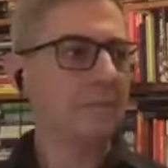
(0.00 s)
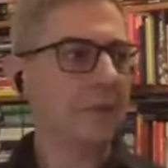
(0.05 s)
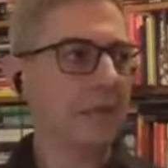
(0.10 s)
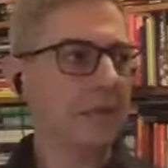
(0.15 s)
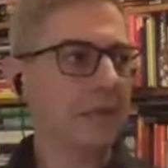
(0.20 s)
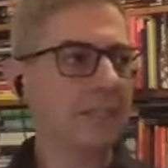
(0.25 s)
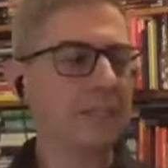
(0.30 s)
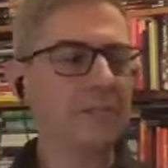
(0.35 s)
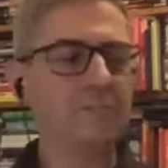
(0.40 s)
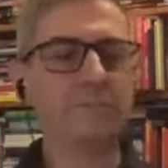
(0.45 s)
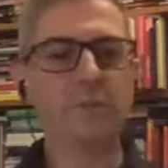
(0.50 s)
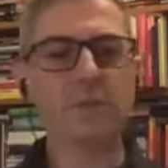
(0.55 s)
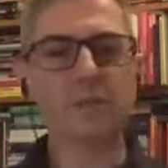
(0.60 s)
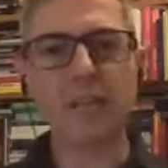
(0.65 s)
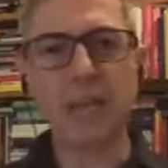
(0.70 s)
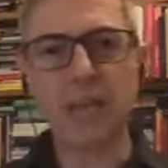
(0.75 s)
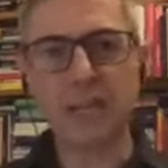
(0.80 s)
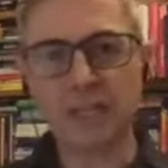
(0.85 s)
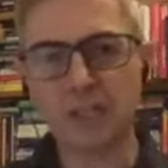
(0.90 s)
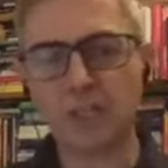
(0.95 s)
the
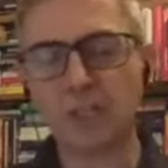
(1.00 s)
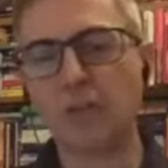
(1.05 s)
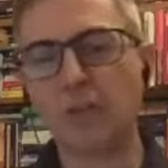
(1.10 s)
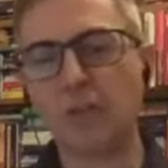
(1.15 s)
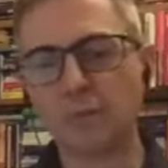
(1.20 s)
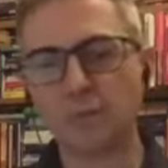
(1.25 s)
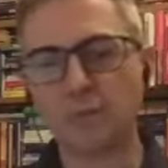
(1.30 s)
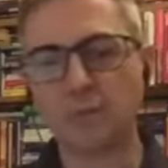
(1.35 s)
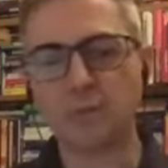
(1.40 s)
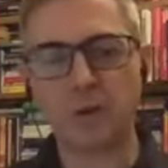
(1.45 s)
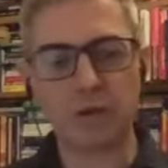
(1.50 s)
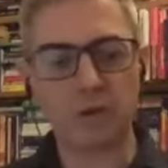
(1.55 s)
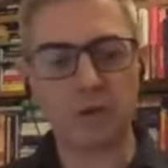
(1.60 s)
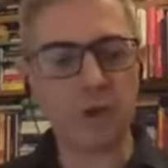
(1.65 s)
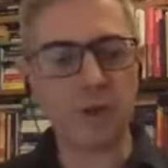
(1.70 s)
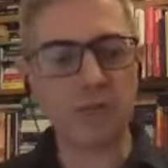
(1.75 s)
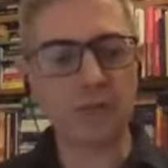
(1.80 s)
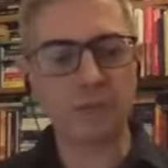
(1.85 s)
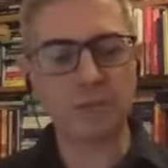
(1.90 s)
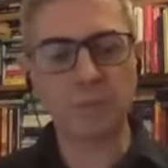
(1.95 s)
production of
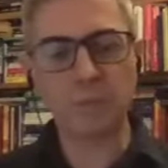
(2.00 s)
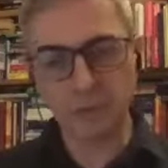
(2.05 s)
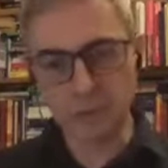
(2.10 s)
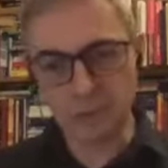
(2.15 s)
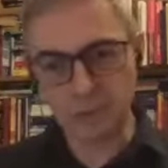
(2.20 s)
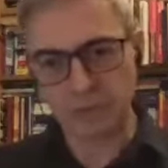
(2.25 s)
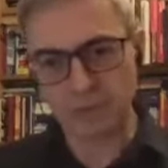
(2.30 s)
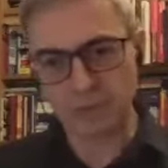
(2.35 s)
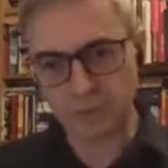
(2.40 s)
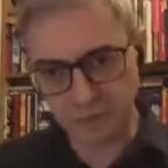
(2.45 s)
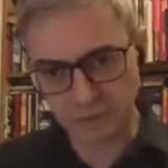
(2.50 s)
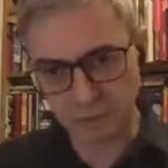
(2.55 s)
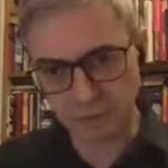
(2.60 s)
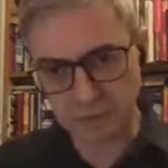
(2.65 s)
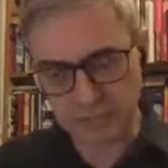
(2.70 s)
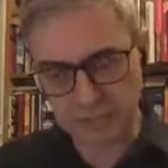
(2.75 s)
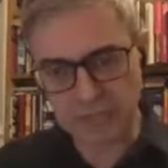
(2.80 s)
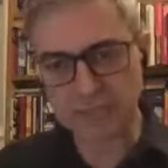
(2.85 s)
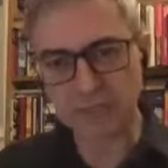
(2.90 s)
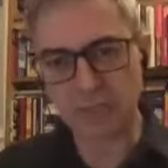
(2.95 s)
quite beautiful
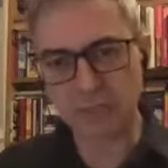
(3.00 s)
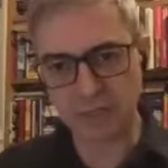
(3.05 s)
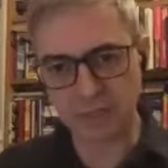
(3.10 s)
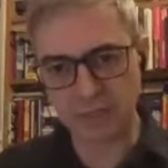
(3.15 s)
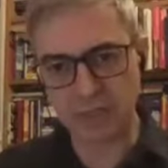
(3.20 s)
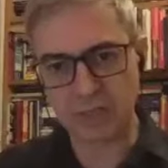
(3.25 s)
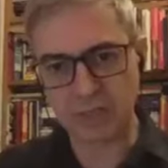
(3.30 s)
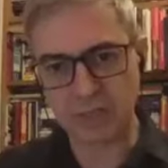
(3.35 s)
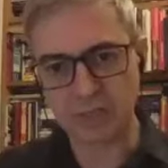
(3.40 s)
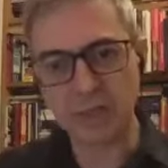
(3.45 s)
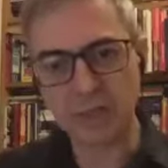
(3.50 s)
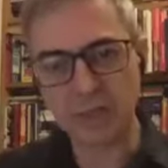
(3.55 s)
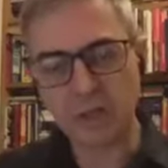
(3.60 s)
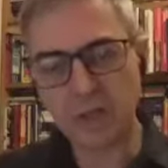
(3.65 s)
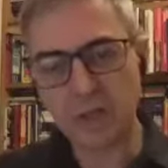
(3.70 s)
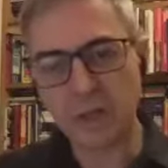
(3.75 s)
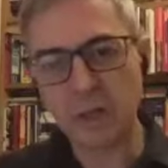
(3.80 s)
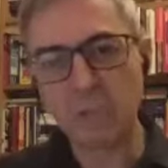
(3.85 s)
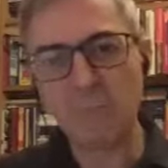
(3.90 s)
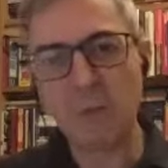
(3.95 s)
material
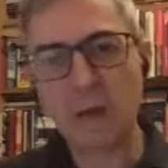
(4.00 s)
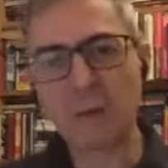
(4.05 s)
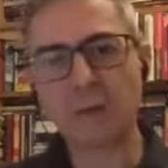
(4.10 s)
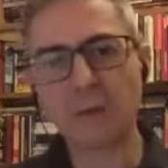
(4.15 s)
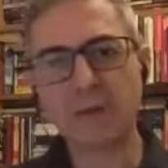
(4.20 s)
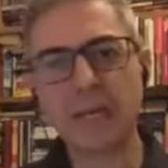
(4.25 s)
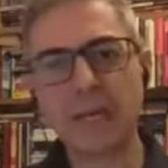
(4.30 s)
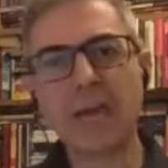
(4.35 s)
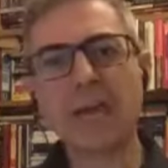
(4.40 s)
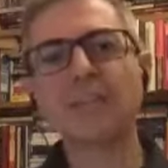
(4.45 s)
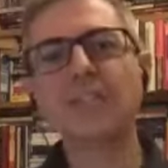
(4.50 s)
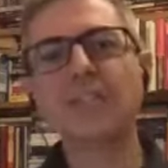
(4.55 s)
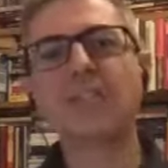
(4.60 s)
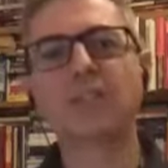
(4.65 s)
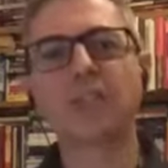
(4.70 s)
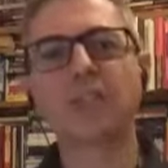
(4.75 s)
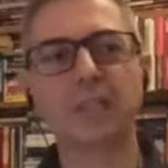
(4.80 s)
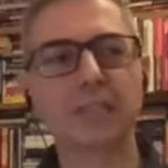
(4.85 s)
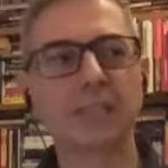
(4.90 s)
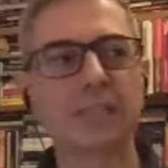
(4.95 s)

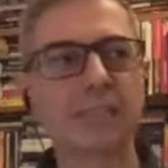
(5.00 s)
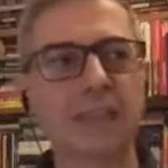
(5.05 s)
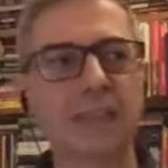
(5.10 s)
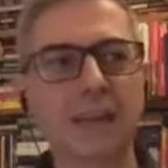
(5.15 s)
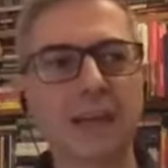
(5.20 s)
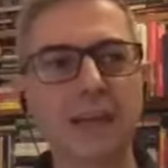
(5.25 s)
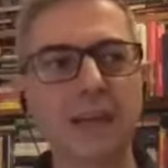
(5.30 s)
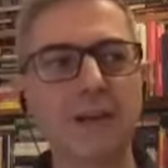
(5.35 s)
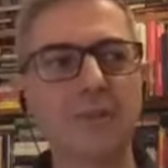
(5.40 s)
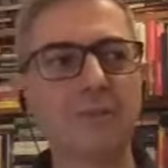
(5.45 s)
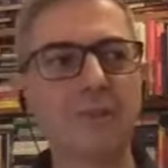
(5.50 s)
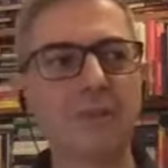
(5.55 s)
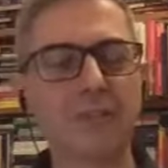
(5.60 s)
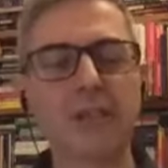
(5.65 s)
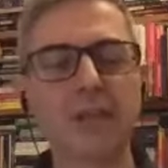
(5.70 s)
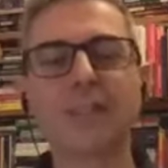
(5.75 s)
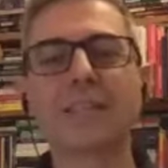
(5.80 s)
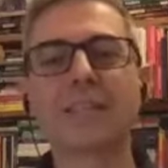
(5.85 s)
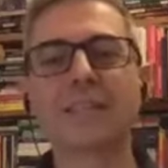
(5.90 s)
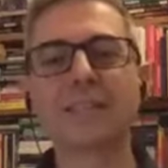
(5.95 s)
publications, which
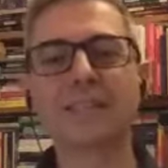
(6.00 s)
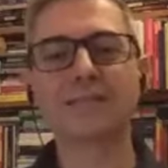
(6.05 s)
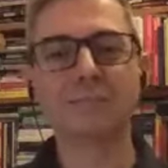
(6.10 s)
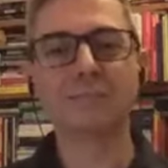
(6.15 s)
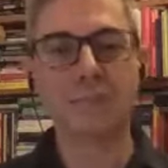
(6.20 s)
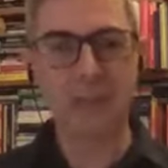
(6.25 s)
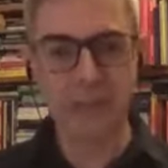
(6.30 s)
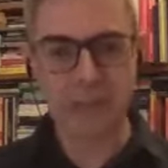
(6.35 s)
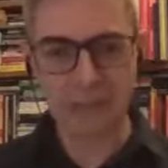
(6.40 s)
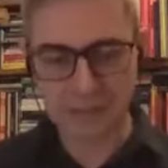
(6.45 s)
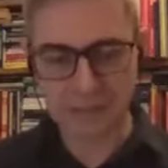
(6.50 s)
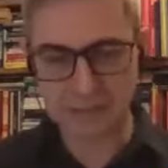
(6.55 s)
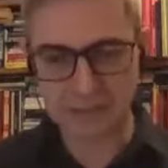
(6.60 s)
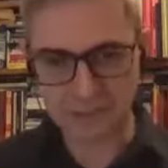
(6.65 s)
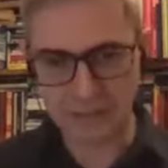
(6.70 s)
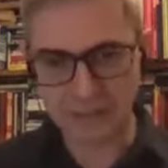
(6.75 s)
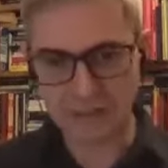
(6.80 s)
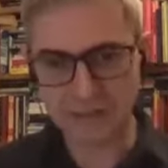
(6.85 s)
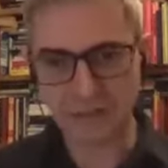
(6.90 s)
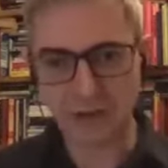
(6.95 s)
are, as
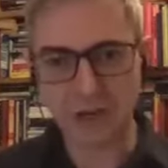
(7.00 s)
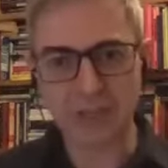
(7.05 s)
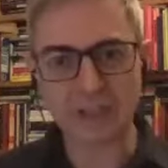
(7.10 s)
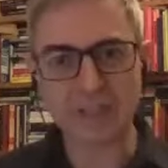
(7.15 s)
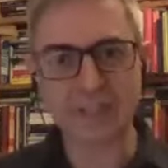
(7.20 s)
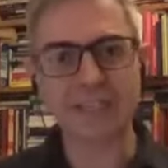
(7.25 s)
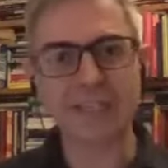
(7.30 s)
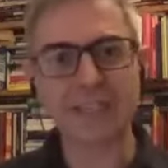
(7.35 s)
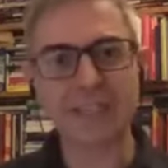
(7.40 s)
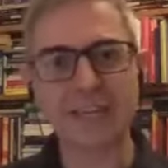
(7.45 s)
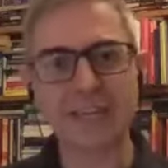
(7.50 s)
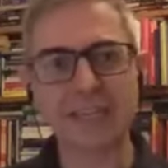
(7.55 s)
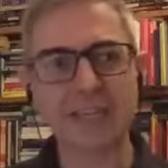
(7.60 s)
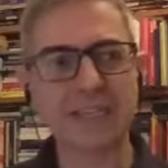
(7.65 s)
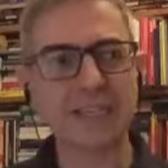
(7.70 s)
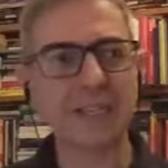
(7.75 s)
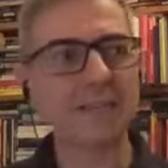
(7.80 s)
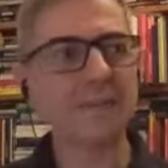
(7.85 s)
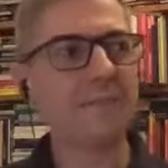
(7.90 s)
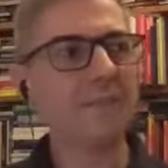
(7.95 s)
Drucker
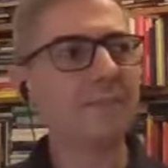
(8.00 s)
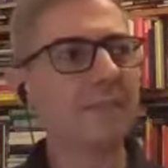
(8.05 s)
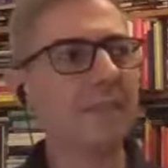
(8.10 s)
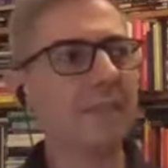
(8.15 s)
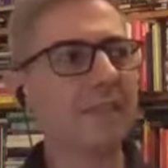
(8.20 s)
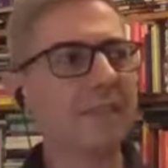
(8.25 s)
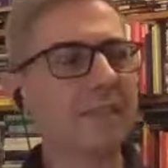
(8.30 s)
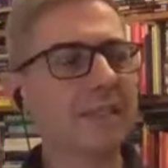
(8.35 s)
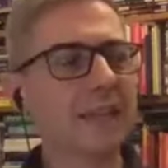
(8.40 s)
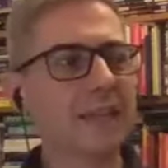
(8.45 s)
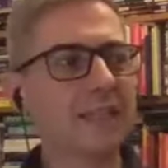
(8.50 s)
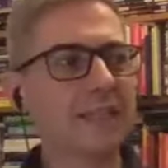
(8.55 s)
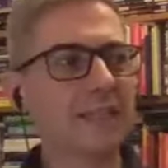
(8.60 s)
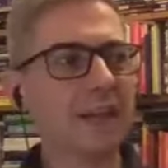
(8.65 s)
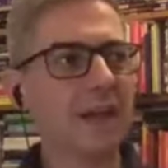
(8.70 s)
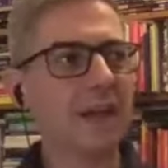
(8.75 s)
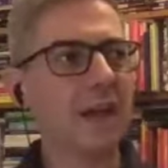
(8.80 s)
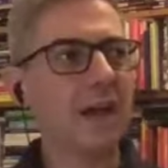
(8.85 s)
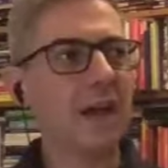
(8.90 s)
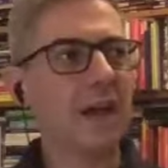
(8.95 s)
says,
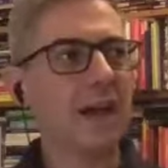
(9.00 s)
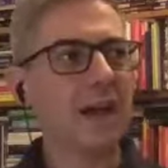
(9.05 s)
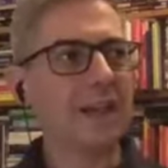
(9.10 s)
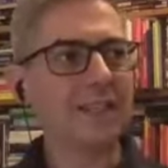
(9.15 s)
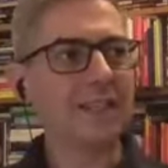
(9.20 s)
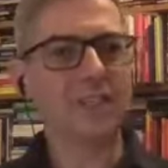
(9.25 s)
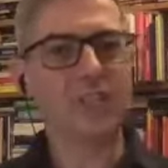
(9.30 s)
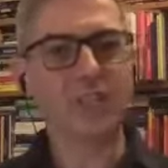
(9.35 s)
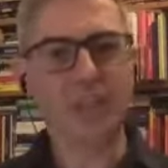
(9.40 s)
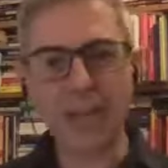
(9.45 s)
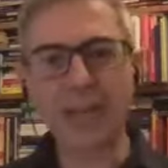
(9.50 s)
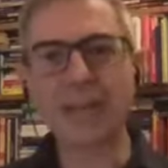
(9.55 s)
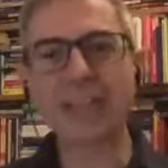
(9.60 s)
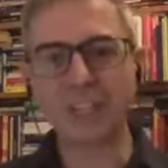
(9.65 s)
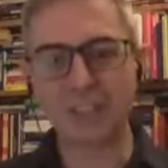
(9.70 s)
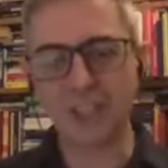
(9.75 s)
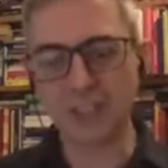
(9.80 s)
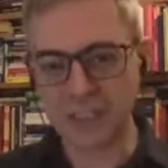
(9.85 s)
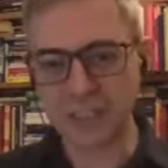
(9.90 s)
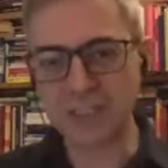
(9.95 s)

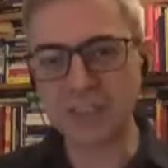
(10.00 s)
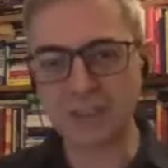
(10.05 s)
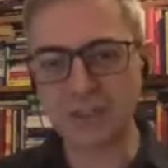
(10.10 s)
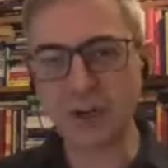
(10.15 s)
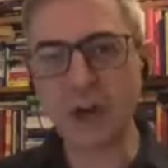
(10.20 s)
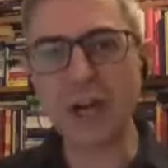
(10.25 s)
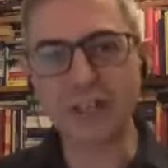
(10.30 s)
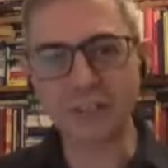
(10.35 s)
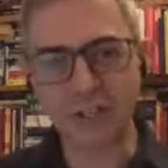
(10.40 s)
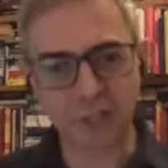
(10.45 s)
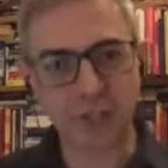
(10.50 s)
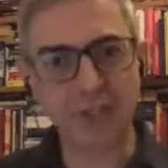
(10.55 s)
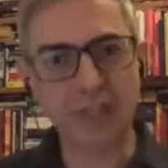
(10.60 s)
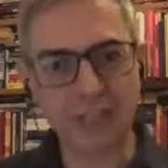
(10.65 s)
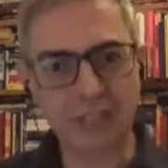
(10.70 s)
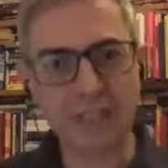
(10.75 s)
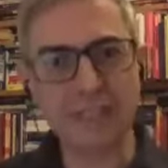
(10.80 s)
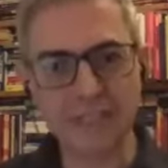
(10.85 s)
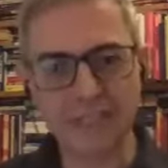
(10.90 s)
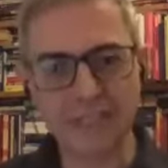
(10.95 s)
challenging the structure,
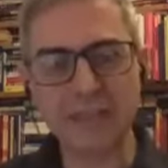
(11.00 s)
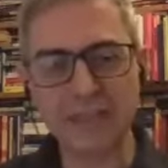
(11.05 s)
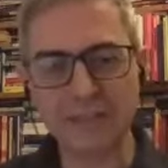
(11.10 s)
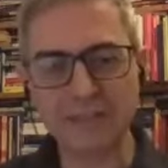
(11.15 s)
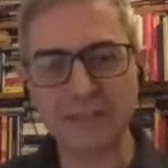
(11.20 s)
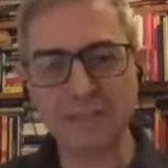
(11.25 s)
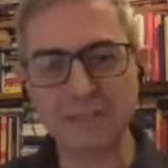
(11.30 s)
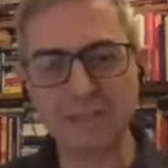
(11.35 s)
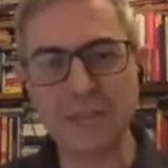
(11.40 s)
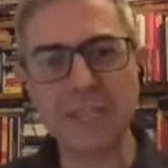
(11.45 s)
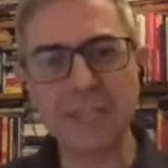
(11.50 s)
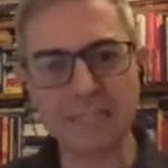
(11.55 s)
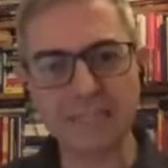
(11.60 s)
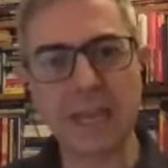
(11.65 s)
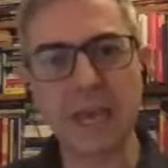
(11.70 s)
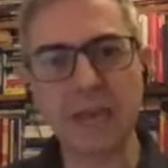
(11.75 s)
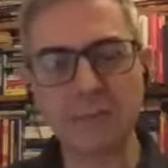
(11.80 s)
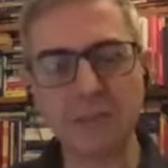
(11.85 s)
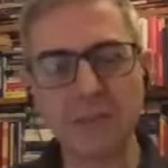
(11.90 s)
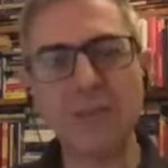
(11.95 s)
it makes
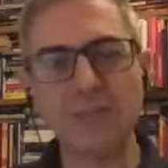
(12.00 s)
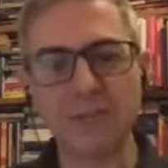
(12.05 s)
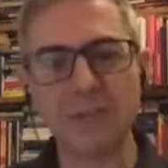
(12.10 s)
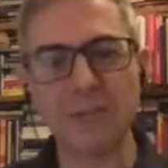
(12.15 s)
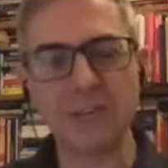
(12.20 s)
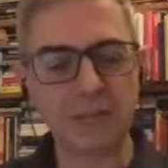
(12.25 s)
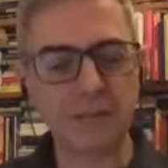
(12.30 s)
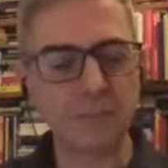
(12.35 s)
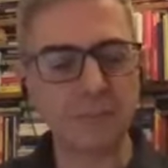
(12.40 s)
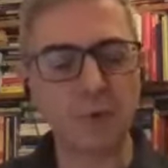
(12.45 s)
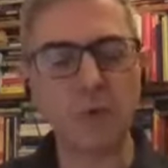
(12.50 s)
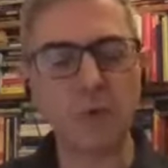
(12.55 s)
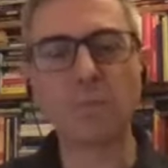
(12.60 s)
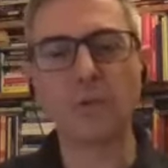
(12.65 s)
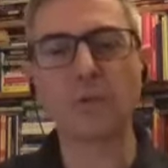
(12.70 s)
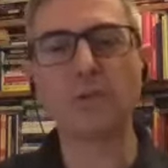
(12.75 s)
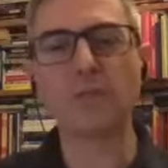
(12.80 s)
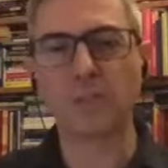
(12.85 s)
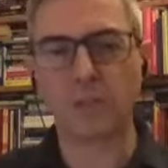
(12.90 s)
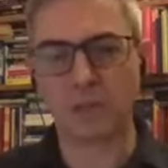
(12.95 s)
them even a more
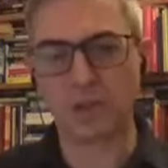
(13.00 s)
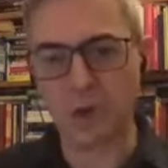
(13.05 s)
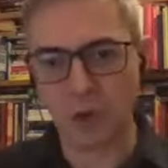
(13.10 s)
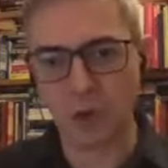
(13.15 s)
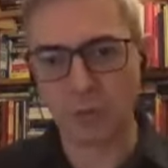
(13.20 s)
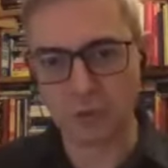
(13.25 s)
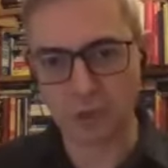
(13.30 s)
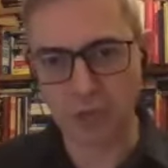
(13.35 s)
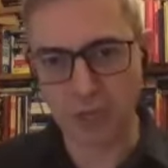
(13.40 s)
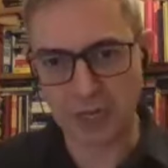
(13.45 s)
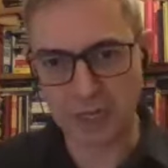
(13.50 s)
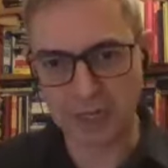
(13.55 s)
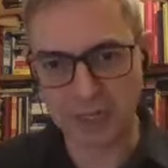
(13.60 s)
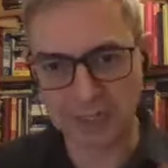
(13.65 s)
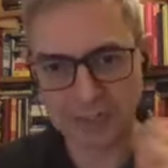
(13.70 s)
beautiful object.